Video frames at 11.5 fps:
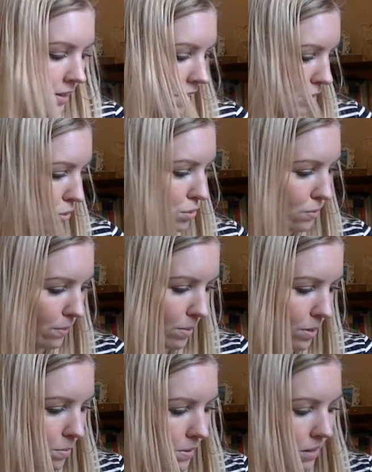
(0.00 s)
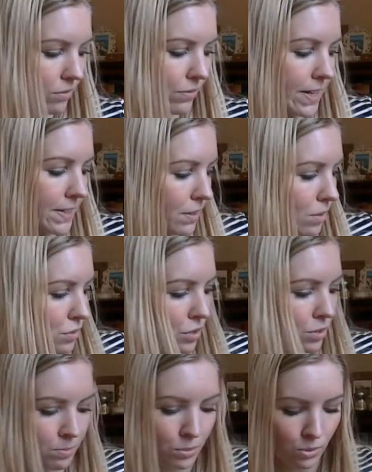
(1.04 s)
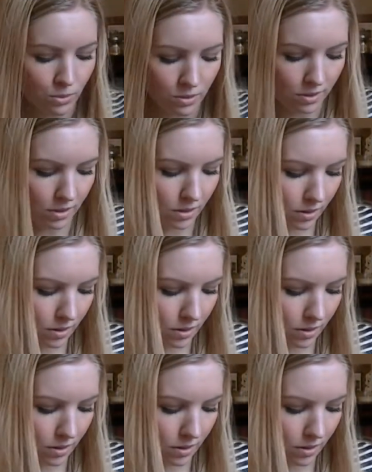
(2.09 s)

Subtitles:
And also from Urban Outfitters, I got two books.